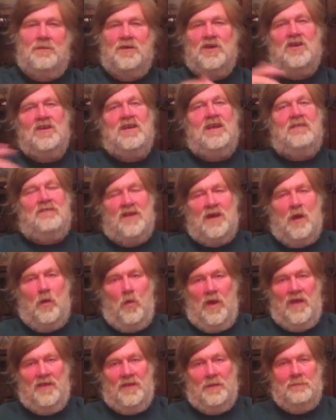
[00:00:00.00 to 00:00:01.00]
but you never know
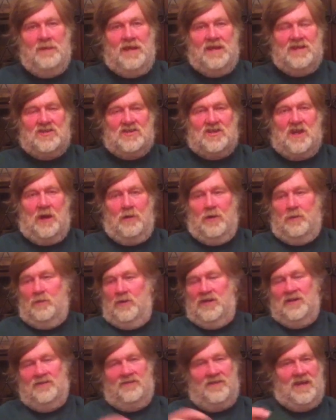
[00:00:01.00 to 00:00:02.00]
where the meat's going
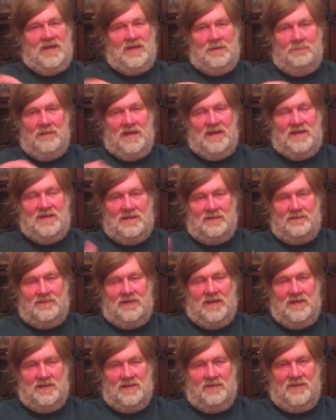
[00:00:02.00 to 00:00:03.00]
when you're feeding meat
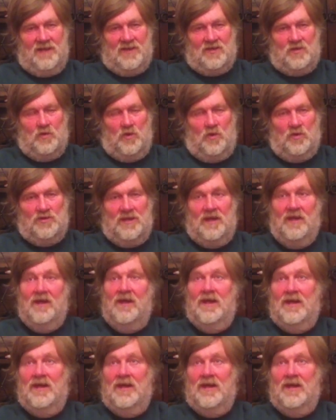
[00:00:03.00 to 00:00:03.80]
into fast water.